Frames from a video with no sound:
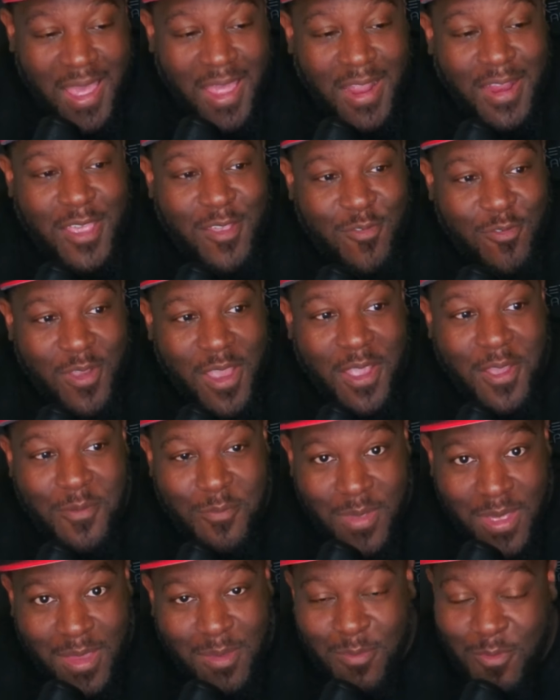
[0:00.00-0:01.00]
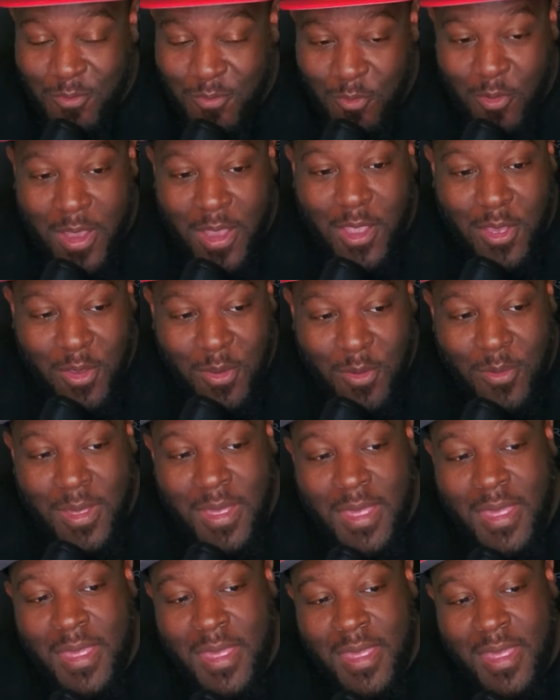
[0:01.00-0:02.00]
recommend, before I go,
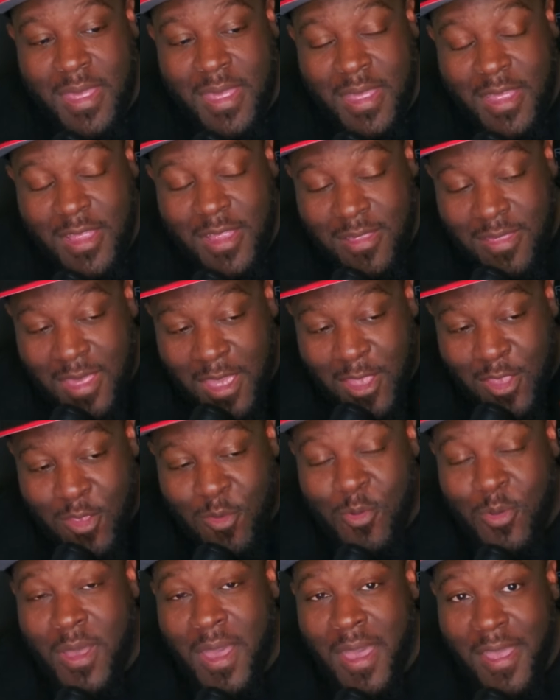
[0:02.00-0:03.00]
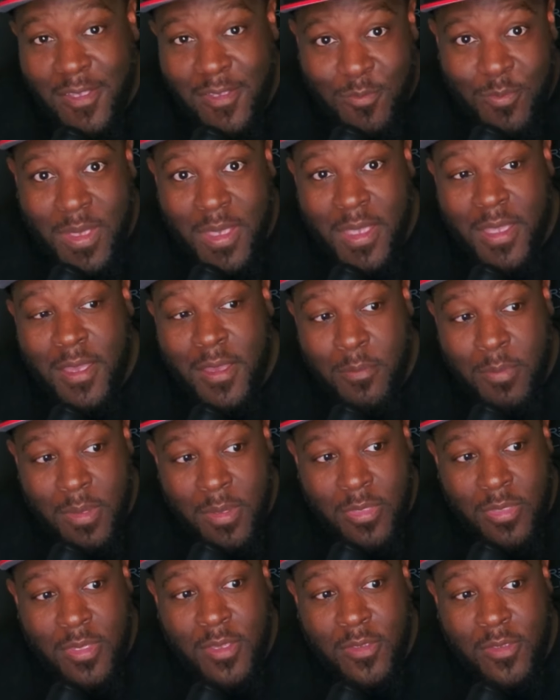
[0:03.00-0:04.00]
that you guys pick up
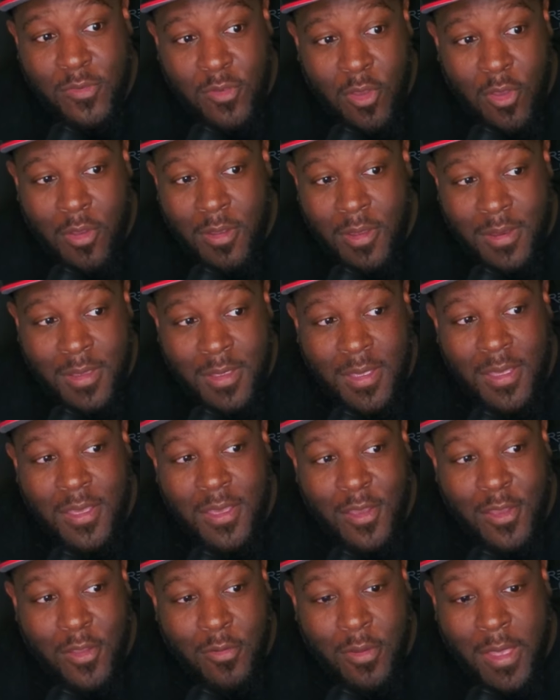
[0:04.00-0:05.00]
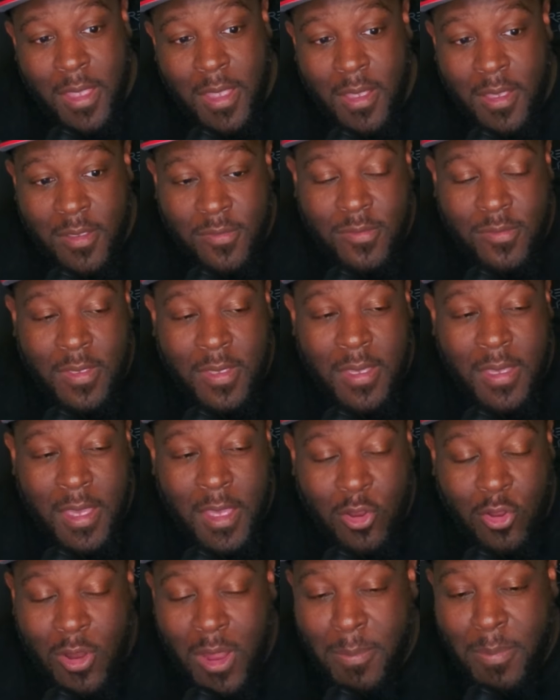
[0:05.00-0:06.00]
this card. All right, because I
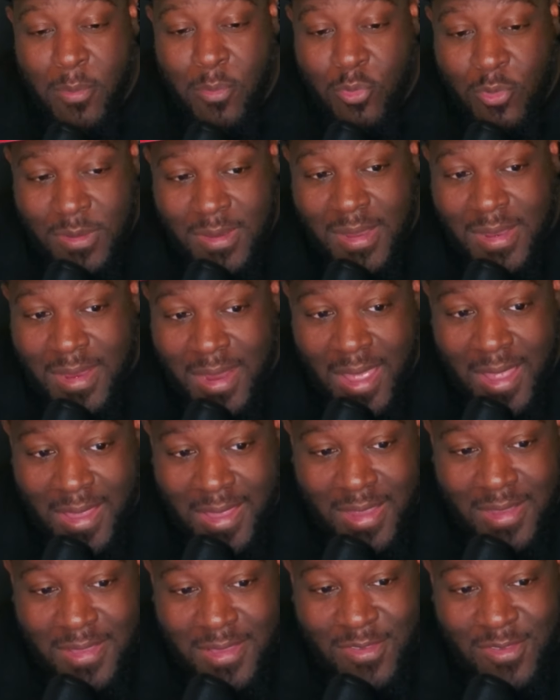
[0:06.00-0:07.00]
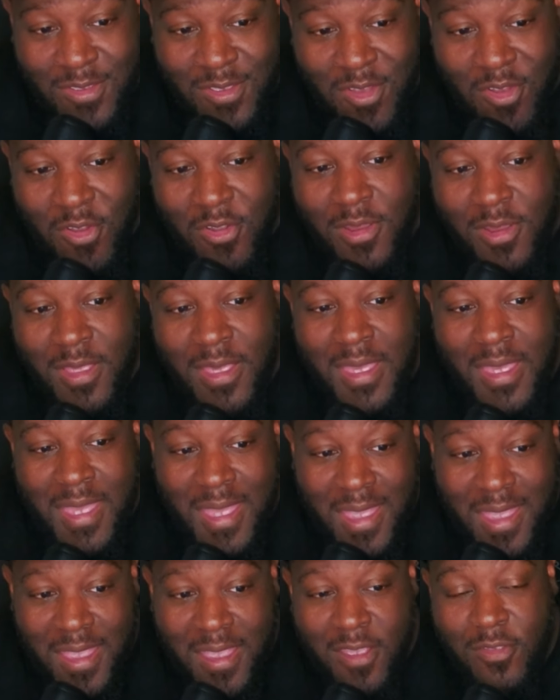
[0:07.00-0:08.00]
know a lot of people did not get this card.
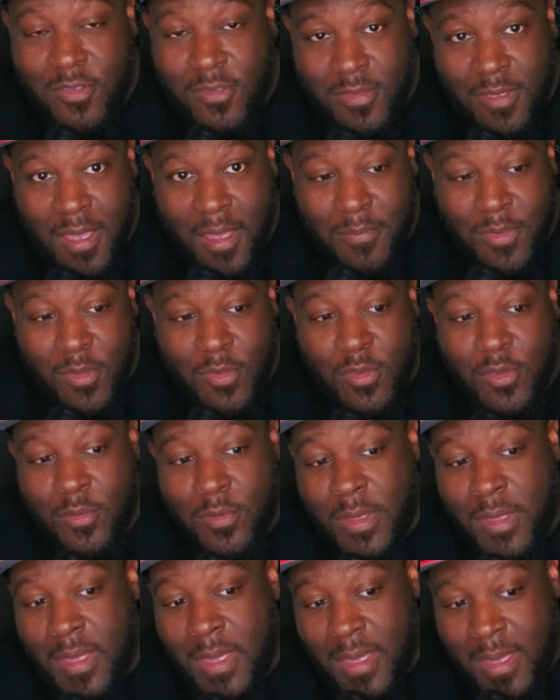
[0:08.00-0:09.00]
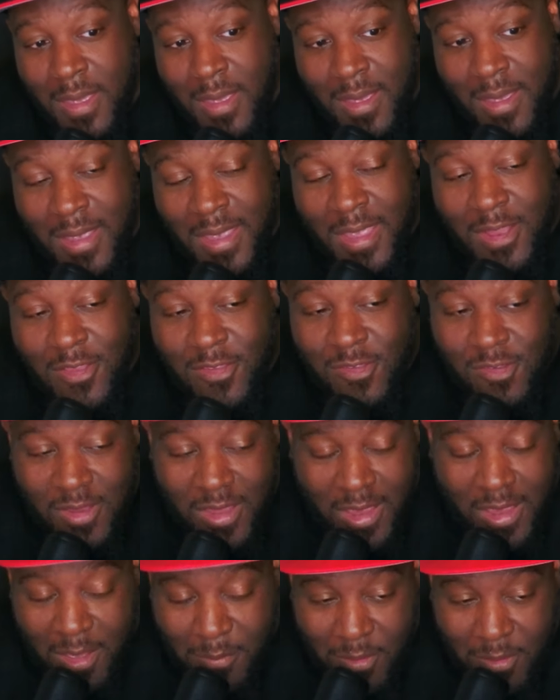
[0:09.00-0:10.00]
Here's the time to do it. Again,
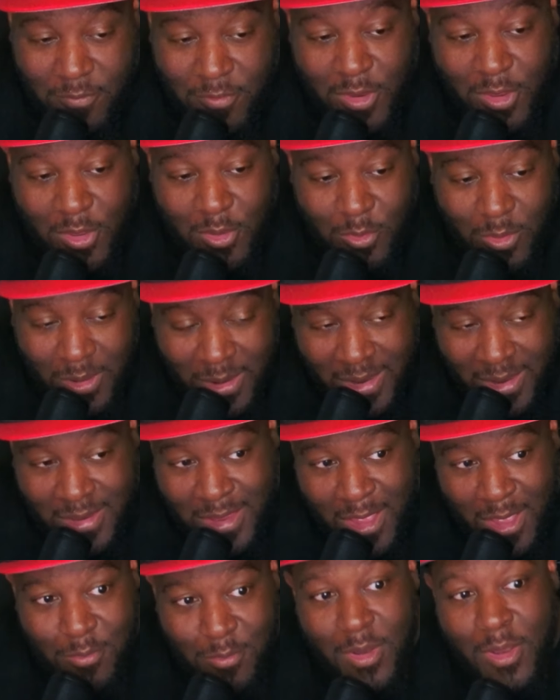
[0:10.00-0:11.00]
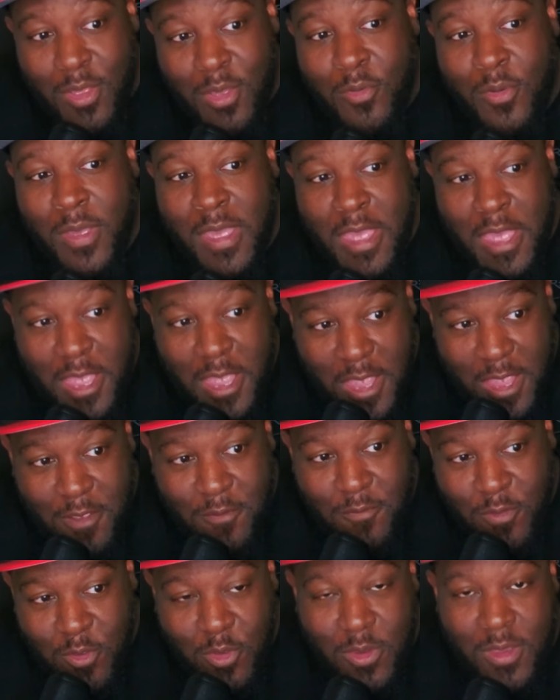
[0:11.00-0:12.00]
check out my video, link down below,
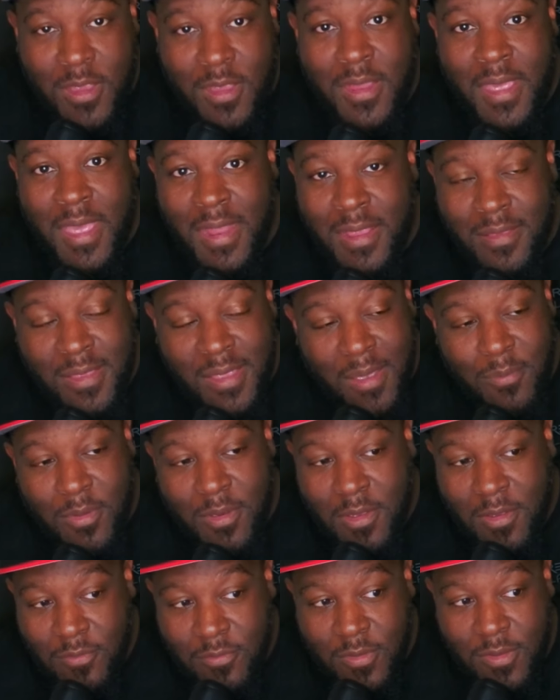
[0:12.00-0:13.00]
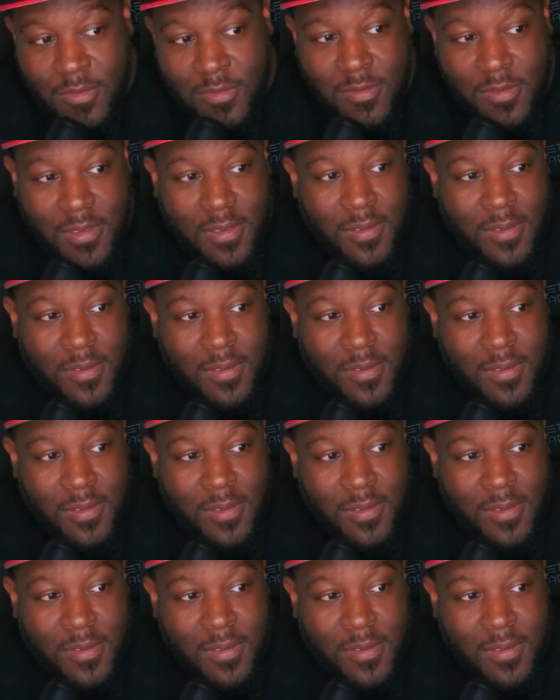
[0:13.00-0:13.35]
if you need any type of convincing.